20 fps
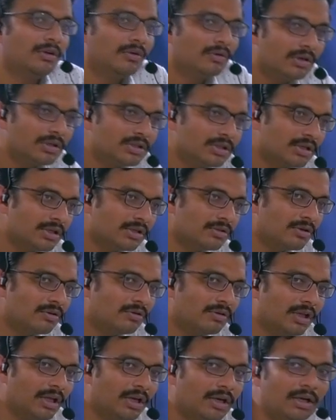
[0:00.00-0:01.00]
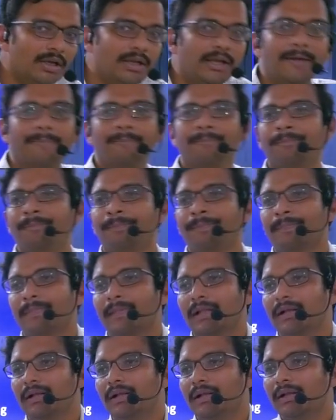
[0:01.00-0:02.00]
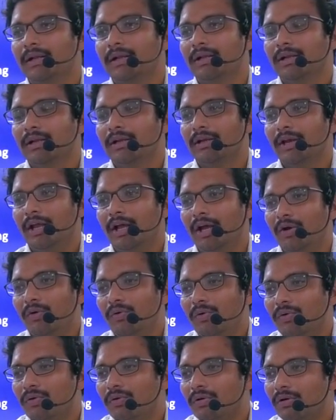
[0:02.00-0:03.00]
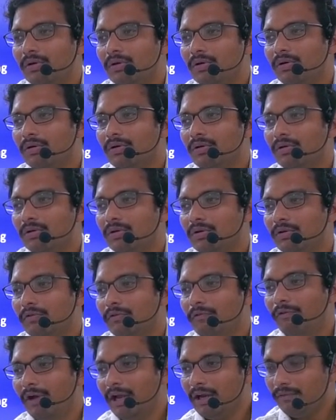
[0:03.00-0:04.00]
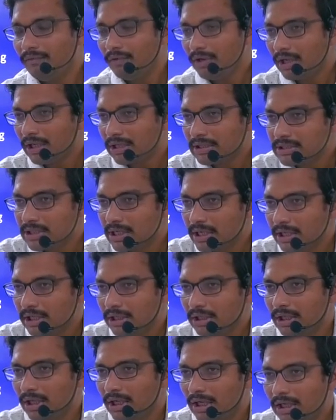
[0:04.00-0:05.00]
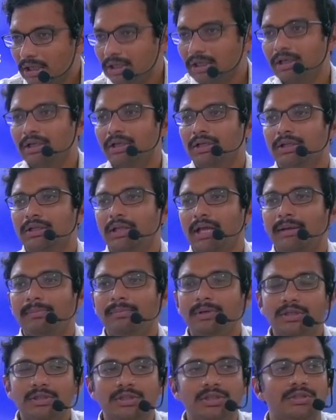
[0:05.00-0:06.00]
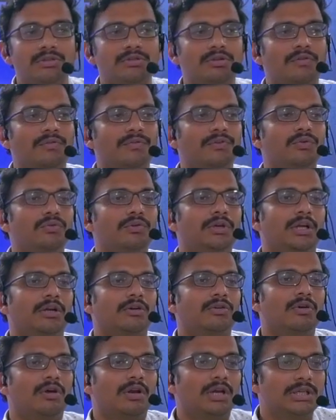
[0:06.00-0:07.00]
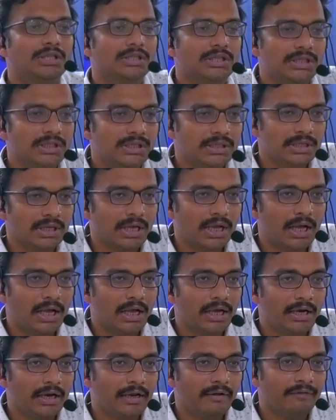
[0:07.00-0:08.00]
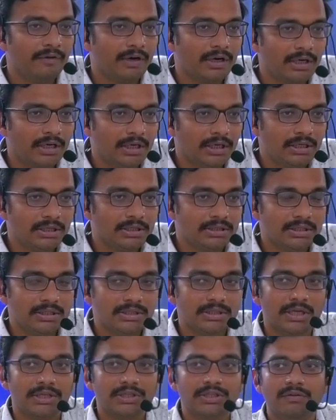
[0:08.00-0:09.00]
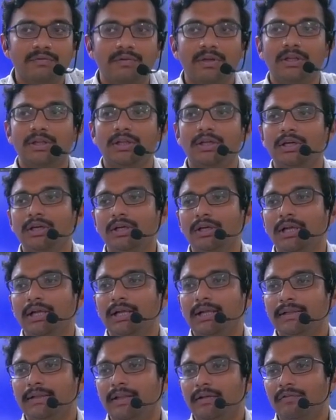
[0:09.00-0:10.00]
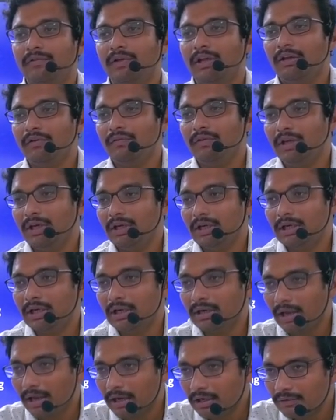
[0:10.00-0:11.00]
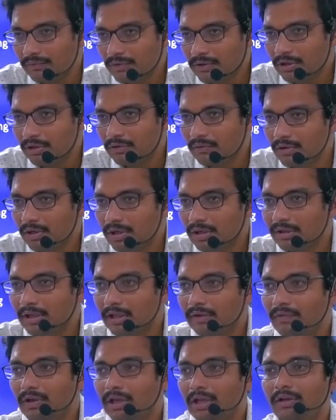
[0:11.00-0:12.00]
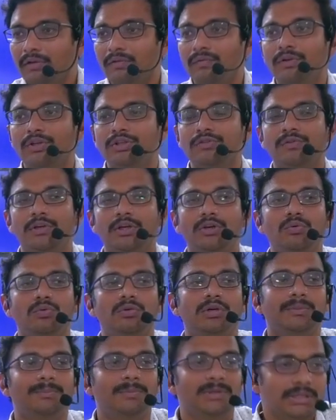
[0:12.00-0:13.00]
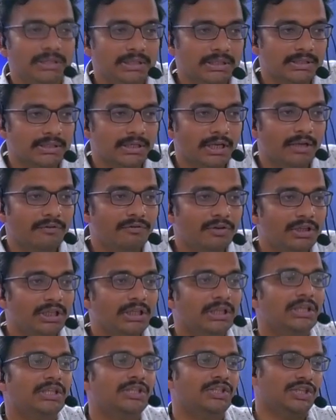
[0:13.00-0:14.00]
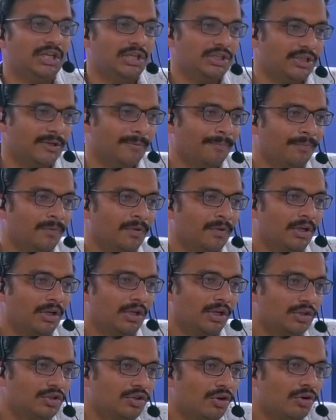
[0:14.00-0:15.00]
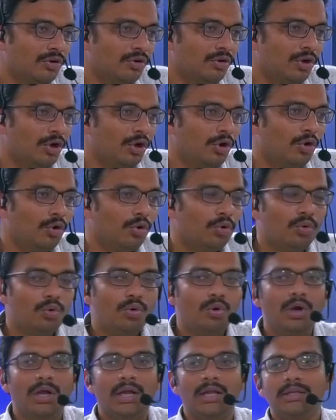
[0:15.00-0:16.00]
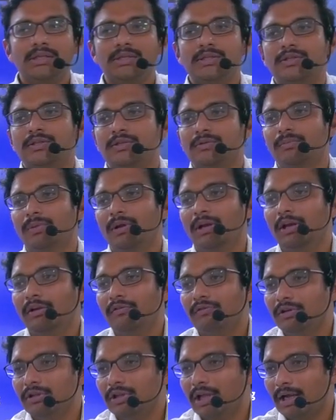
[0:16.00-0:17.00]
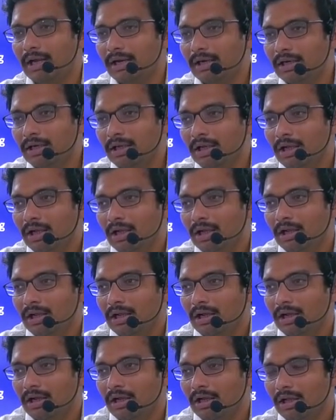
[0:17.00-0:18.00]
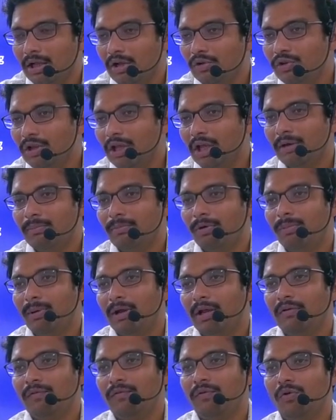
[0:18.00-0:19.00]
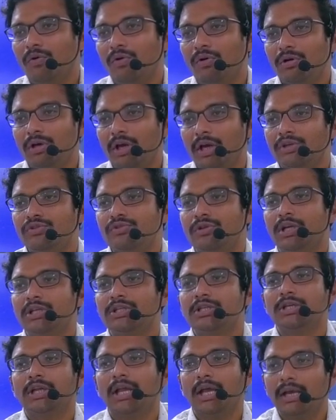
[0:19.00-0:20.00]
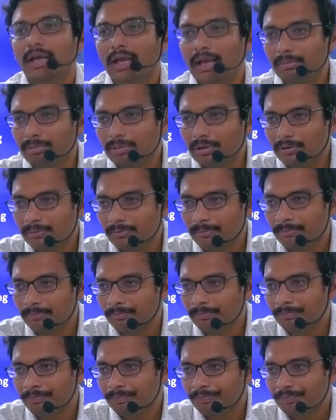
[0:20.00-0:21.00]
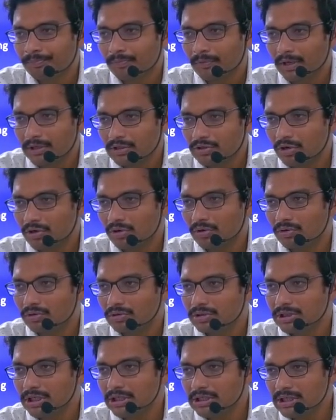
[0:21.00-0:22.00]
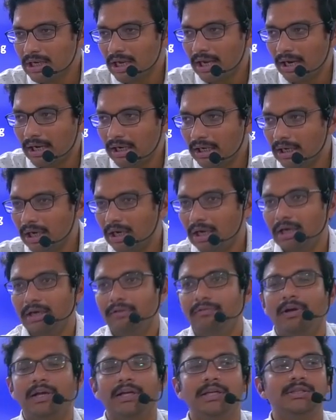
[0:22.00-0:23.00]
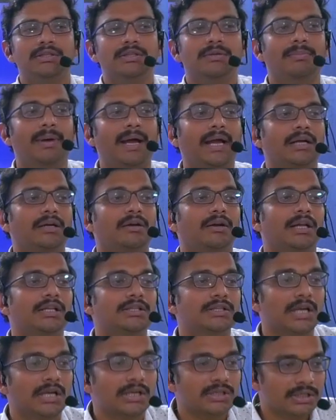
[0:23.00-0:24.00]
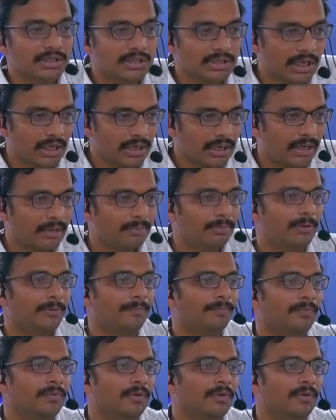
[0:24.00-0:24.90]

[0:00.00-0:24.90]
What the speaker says: What is the resound there? Yeah. Now, when we are saying that the emergence of new technologies are affecting us in such a way that the way we interact with the world, the way in which we do the business, everything is changing. Yes or no? Who else believed that on their mobile phone education can happen? Yes or no? Just a handheld device, bank transactions can happen.